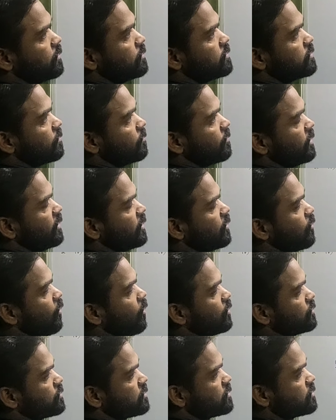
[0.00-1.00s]
Similarly,
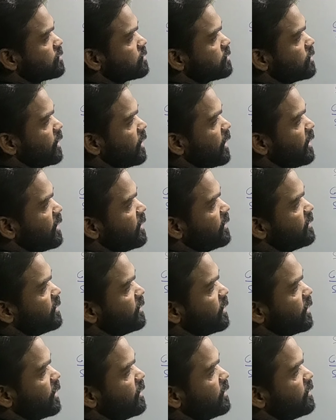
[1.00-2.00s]
cos
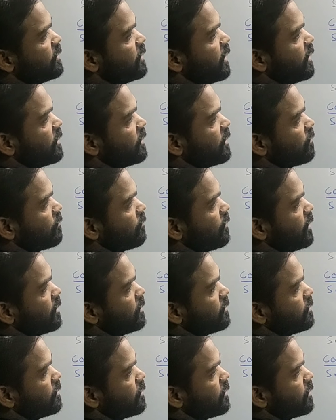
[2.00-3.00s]
18 I can
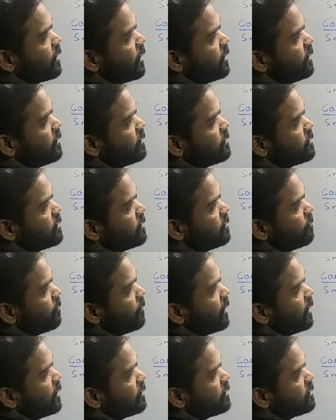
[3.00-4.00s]
write 90
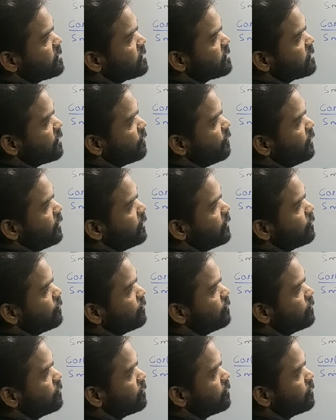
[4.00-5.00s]
minus
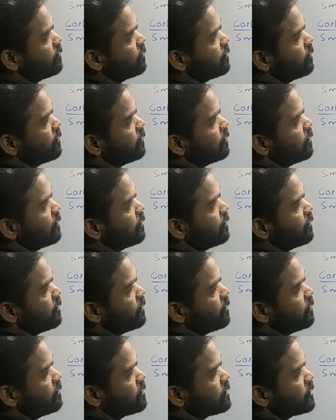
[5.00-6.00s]
72.
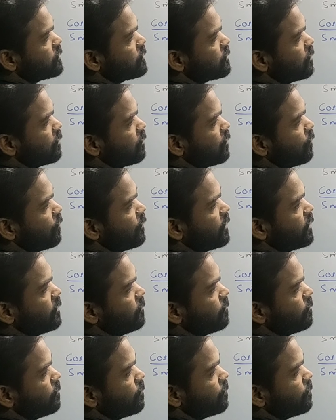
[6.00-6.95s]
Just look over here.